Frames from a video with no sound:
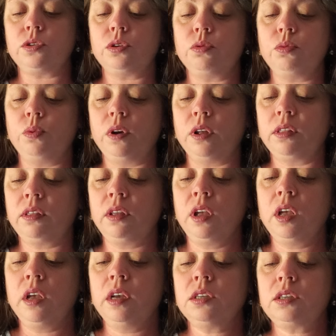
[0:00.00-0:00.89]
you with
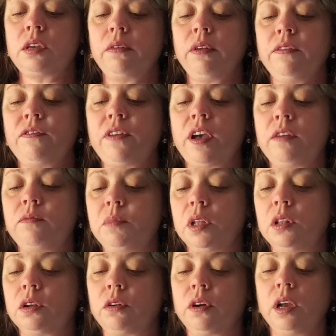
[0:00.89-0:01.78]
75
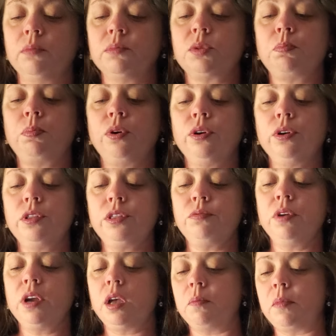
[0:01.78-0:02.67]
milligrams per
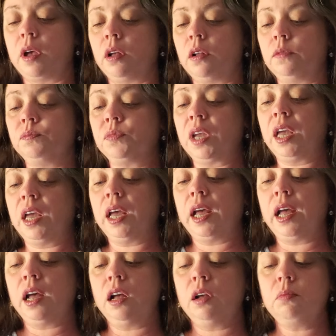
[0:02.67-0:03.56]
3 ml.
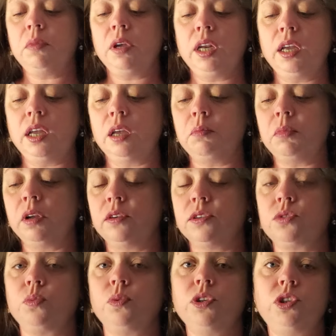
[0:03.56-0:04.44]
How many
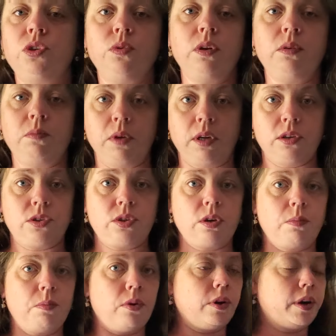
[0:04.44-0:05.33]
mLs would you administer
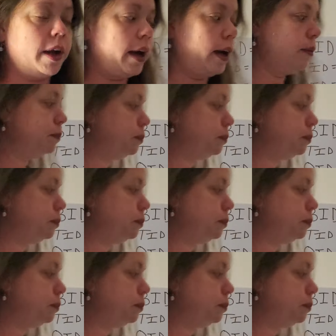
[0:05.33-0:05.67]
per day?